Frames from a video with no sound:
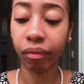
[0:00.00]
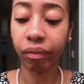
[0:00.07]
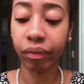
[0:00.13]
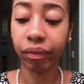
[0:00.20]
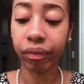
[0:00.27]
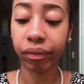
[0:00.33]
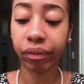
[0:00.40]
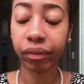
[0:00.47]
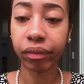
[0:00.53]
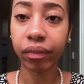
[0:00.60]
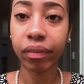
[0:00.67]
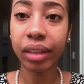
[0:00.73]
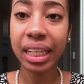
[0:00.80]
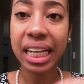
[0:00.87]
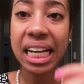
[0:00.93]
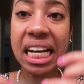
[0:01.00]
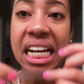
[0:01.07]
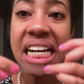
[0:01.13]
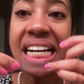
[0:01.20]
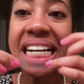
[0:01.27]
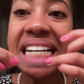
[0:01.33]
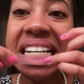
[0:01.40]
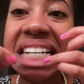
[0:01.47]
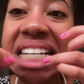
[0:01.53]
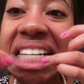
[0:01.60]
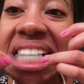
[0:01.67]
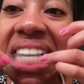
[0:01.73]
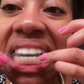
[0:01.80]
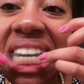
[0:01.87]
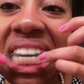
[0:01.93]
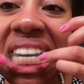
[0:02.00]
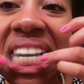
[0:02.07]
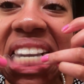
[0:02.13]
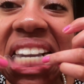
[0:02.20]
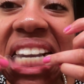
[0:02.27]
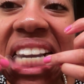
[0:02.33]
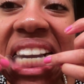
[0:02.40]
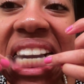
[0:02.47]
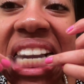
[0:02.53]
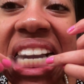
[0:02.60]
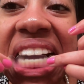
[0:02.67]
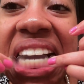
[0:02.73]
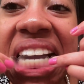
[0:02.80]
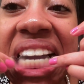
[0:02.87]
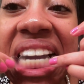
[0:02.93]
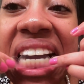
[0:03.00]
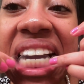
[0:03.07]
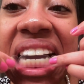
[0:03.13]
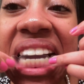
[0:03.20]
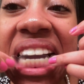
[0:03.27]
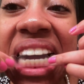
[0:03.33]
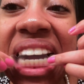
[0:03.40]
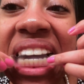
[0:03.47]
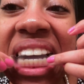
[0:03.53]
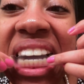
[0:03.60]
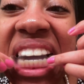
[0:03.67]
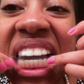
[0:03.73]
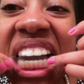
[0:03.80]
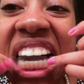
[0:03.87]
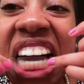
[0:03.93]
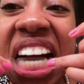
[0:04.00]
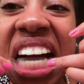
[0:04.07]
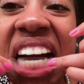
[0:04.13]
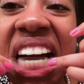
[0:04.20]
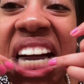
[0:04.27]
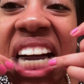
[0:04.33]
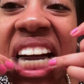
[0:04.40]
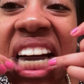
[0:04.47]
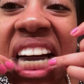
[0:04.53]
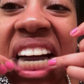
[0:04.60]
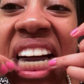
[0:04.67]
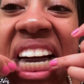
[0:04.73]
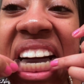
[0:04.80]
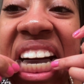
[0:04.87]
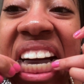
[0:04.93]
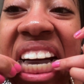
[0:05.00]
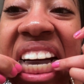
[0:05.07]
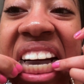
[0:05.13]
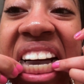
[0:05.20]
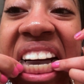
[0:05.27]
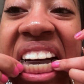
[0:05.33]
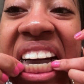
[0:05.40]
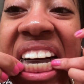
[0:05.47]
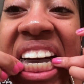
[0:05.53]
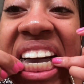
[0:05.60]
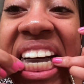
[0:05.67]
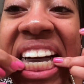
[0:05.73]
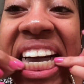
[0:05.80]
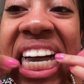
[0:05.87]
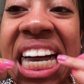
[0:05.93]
No one is speaking in this clip.